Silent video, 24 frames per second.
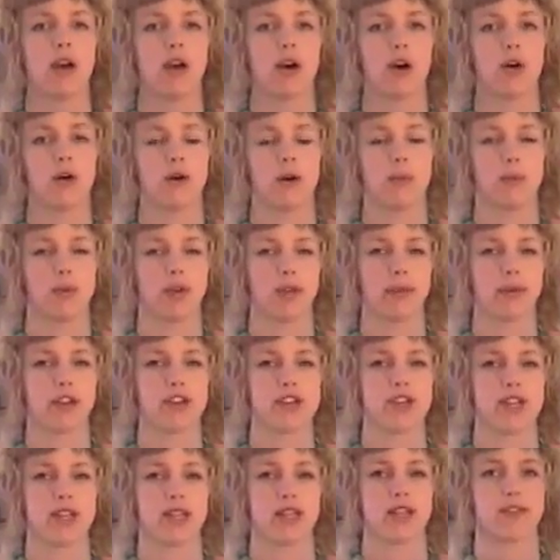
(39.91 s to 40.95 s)
all it pretty
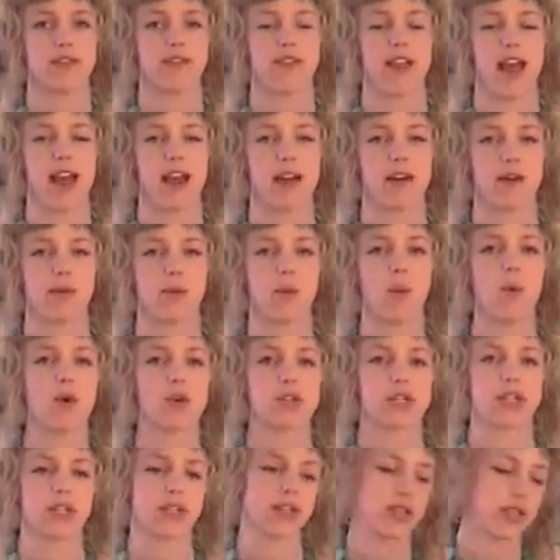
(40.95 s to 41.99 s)
much is flour and
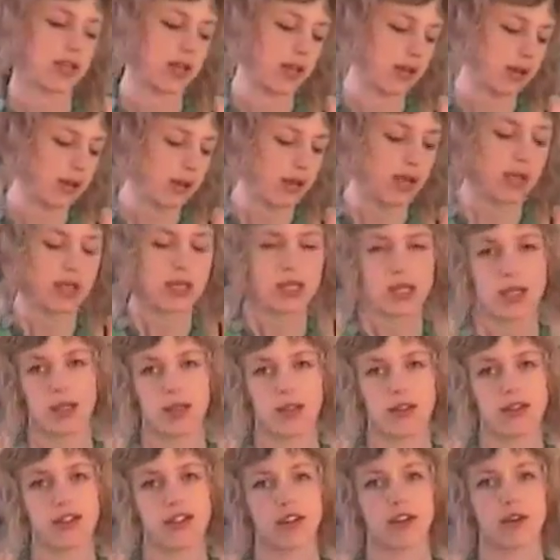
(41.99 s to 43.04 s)
water, so you're
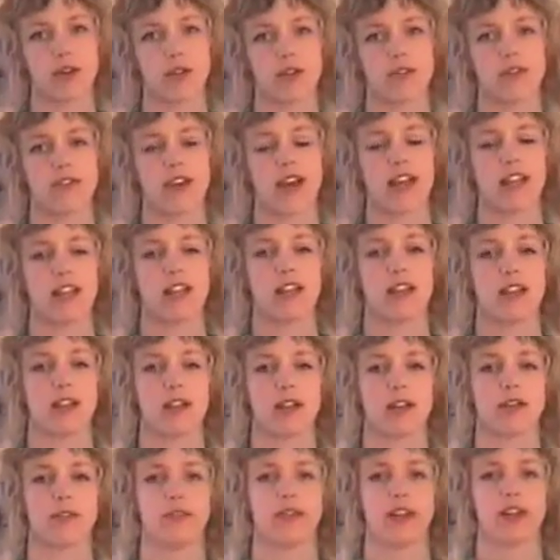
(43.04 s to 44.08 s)
losing all the fat that's in
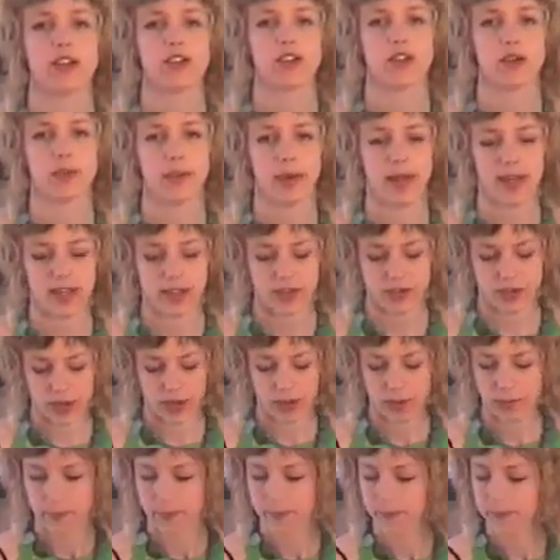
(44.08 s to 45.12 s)
conventional
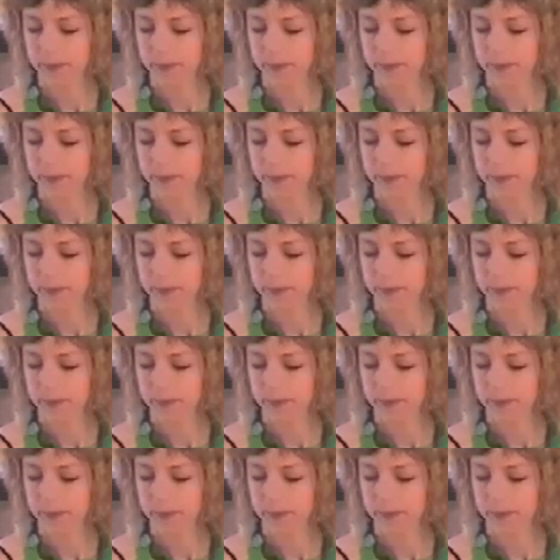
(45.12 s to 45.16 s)
pastry.